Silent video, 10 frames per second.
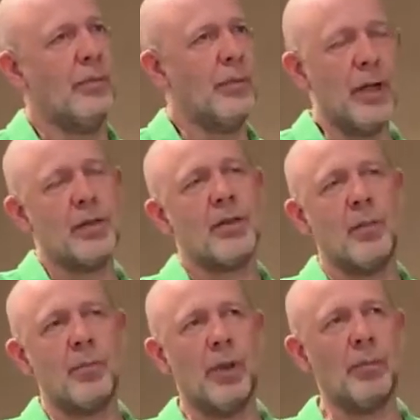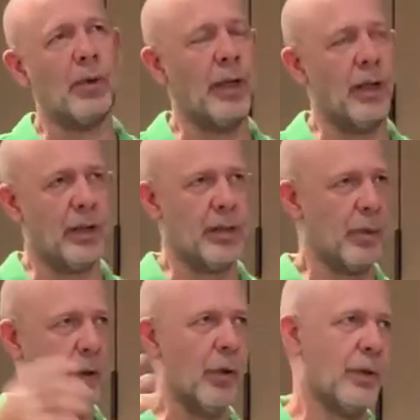Yes, some people can
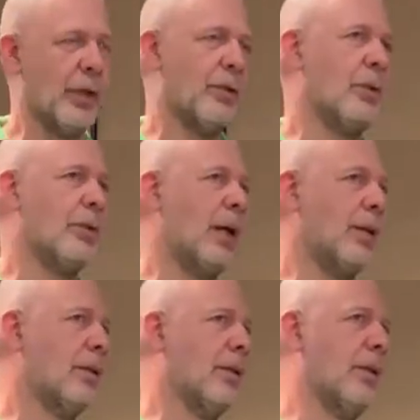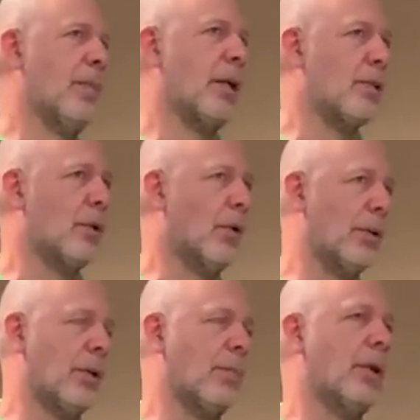explode and do that in much
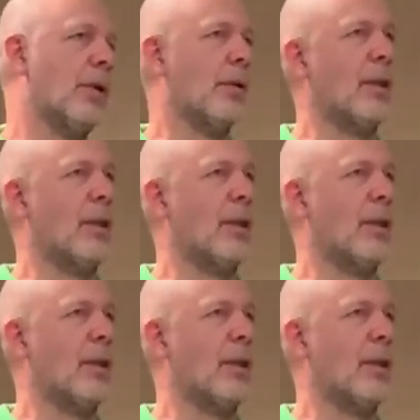shorter period.